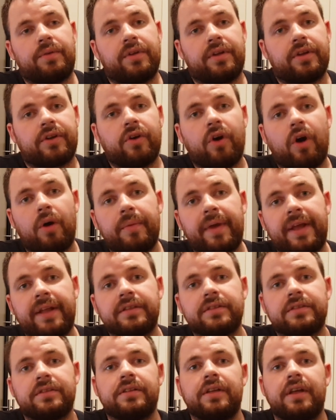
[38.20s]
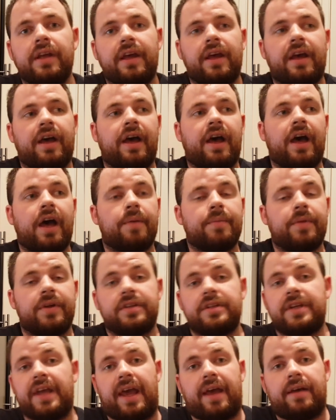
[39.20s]
the comments.
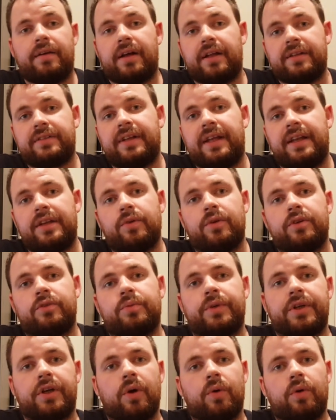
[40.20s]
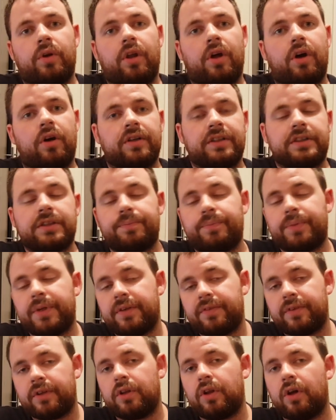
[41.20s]
And yeah, I'll tell you as we go along. It's a
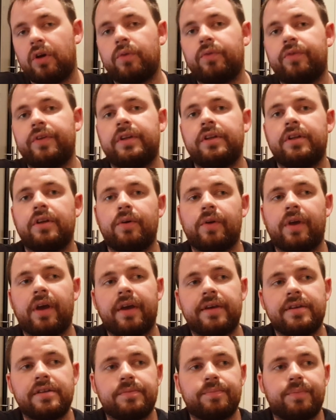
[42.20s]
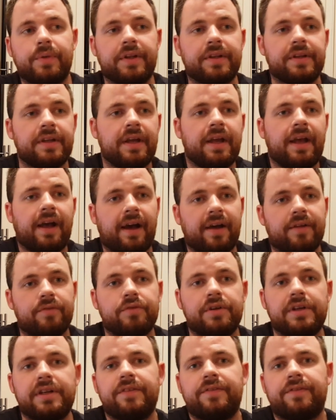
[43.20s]
bit of a long video, guys, but I
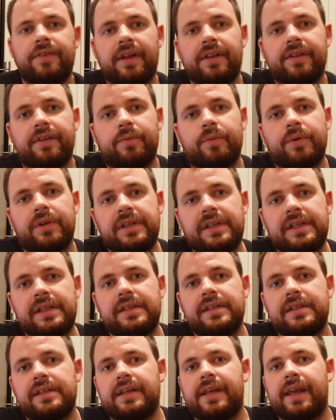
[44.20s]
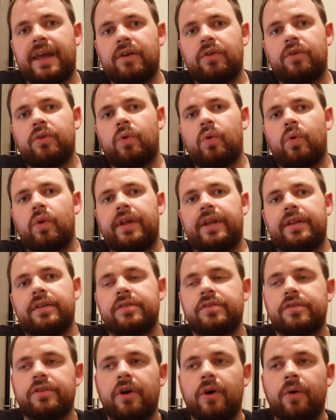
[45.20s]
really felt that we needed to get it all
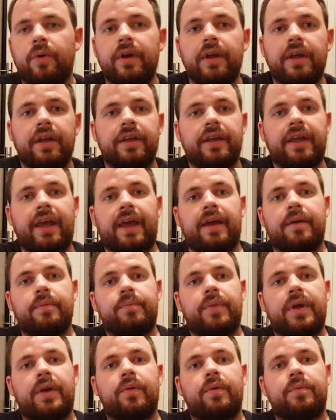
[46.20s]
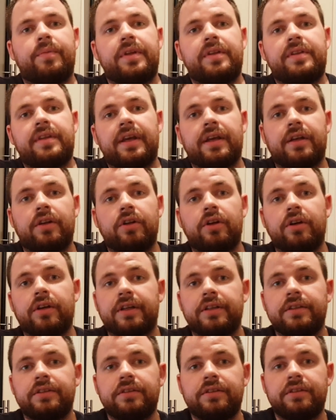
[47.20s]
in. So yeah, bear with me, take a
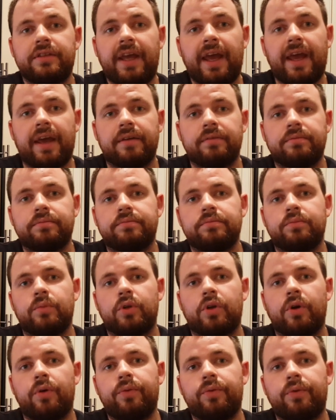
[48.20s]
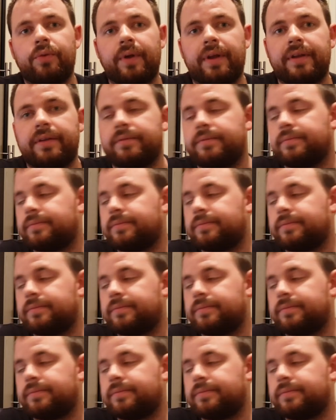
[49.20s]
look, and yeah, we'll go through it.